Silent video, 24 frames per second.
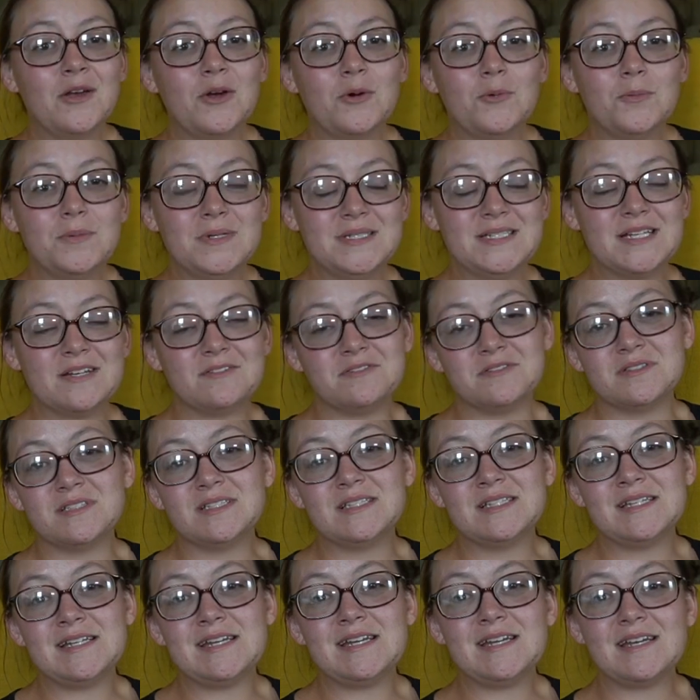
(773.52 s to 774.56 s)
We
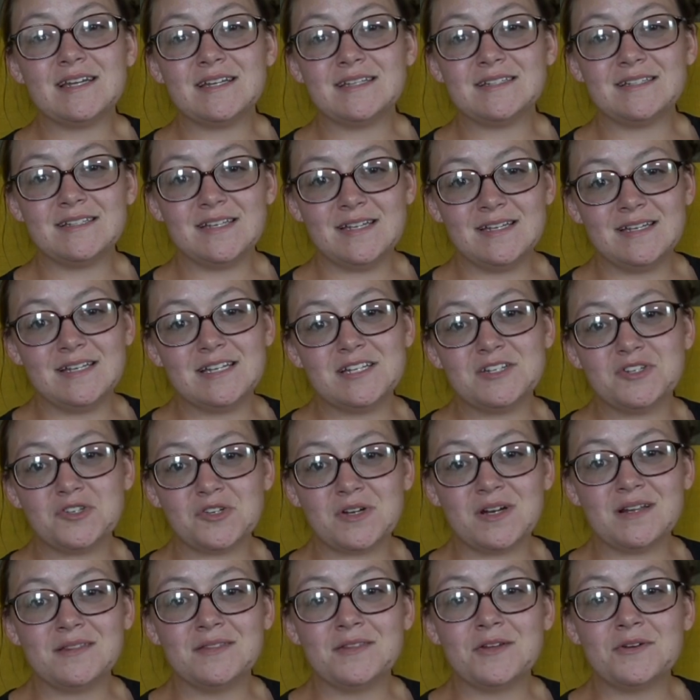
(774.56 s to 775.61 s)
definitely need it
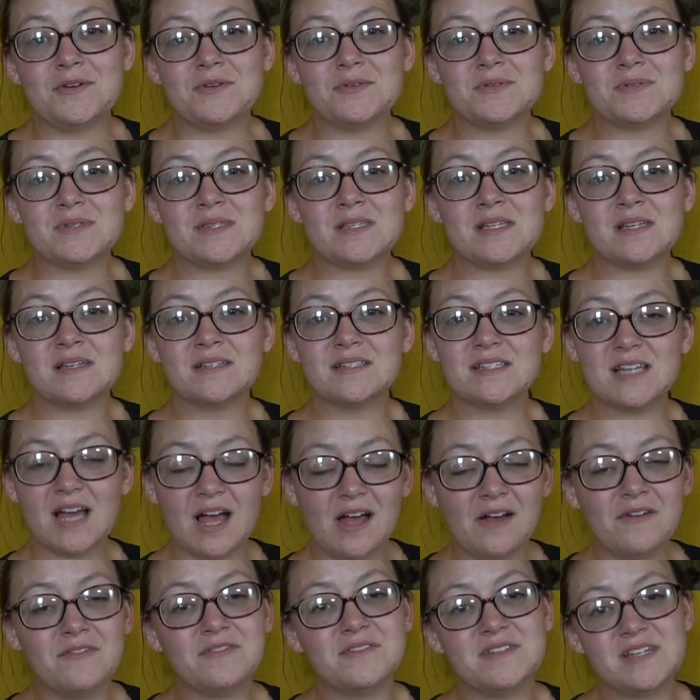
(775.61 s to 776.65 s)
during those
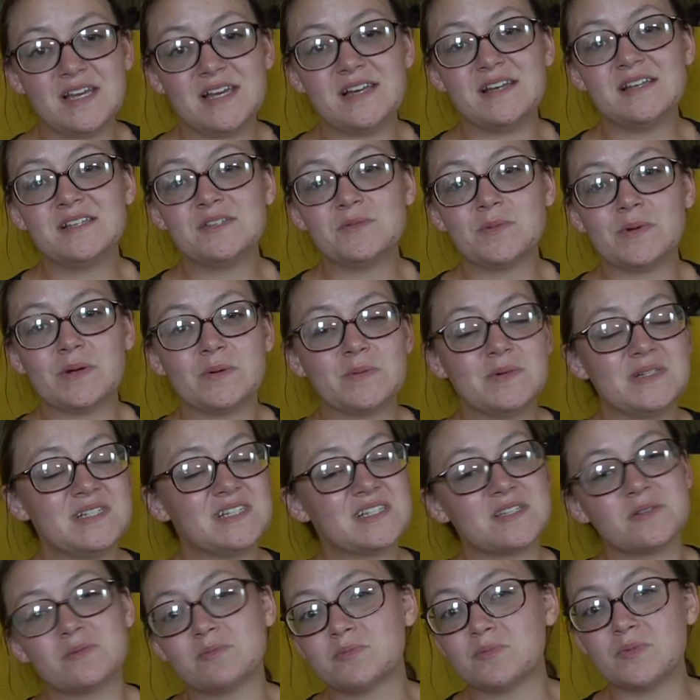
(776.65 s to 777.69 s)
tough days where we
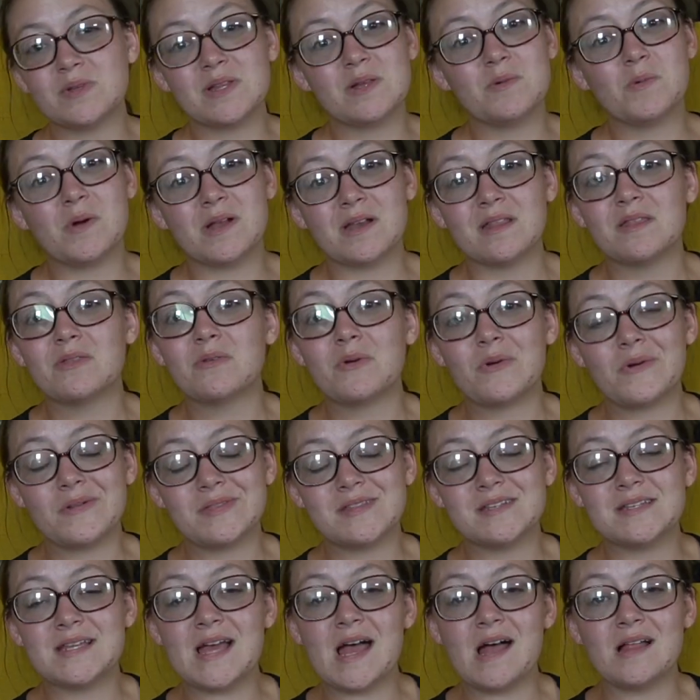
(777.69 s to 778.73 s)
just really want to throw in
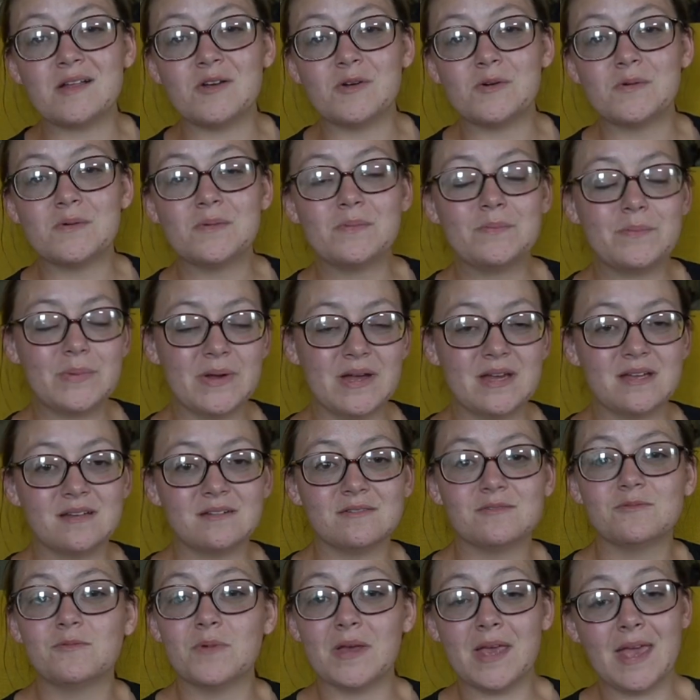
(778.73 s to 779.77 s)
the towel, but
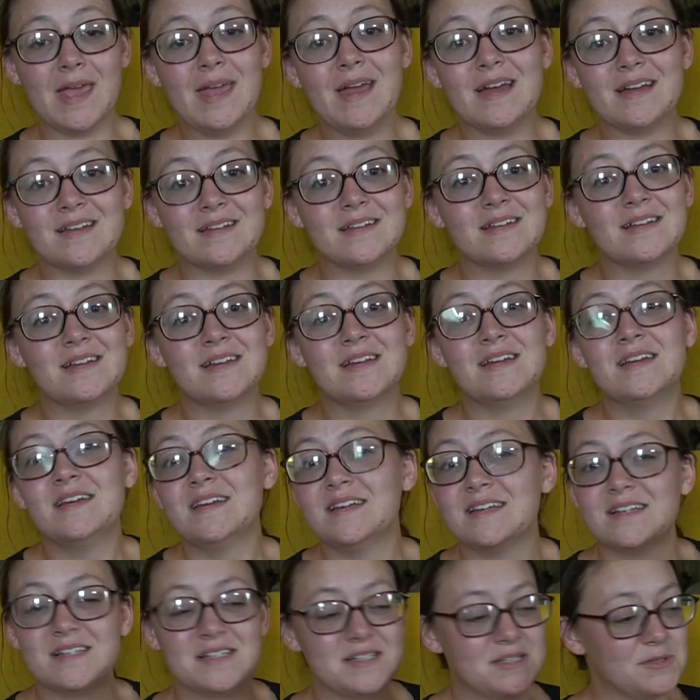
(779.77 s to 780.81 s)
we can't
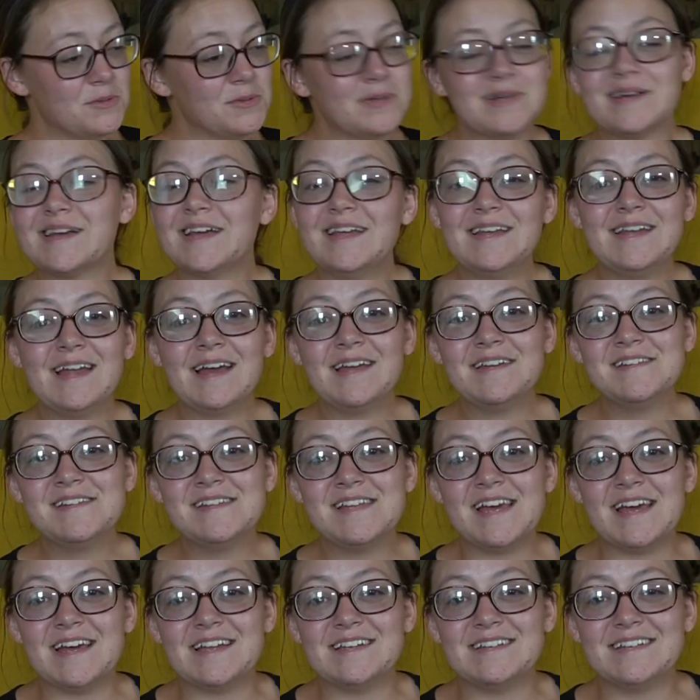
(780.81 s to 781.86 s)
because we're getting out of
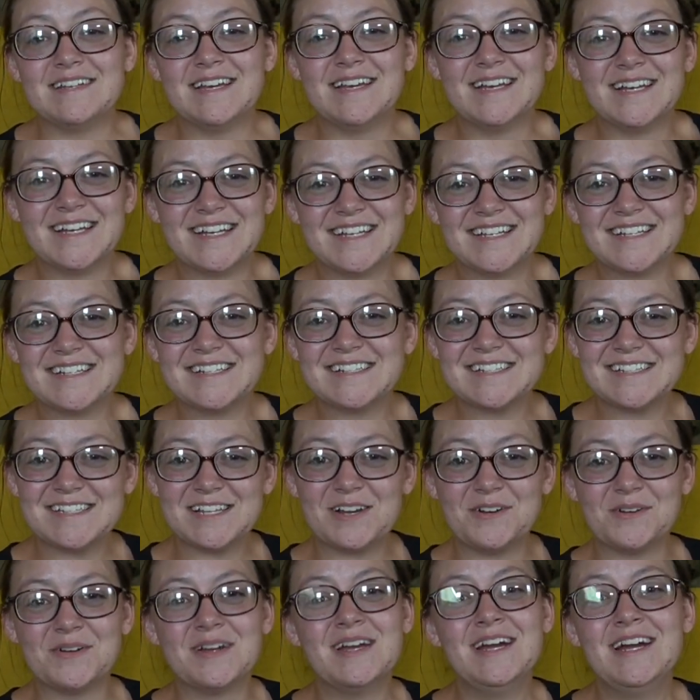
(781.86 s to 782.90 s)
debt.
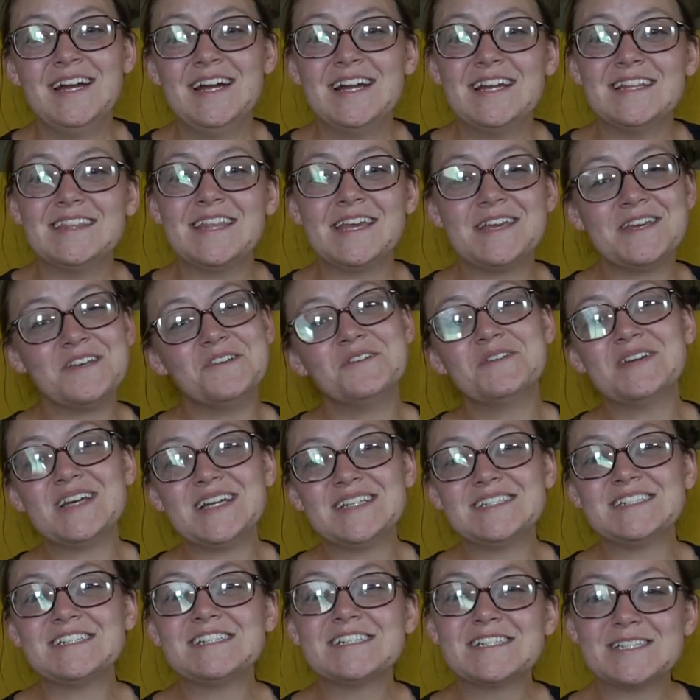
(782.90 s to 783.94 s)
So thank you
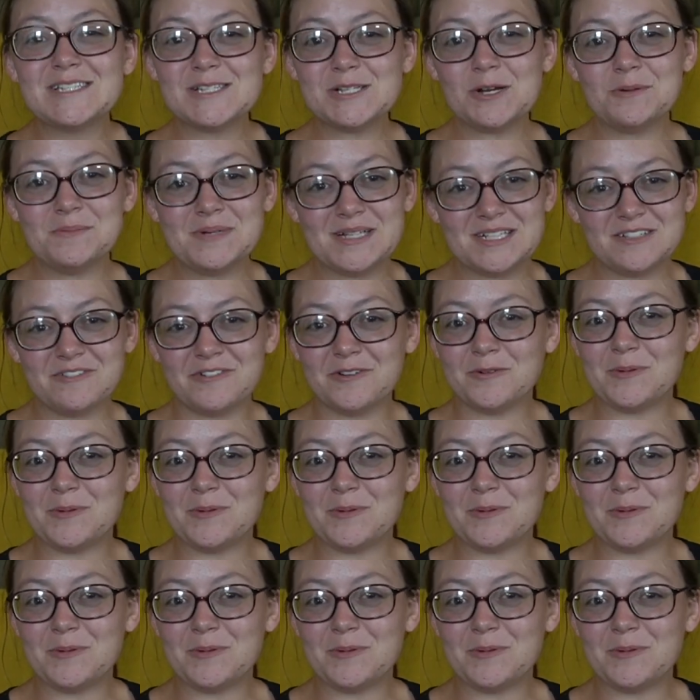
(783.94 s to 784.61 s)
again so much for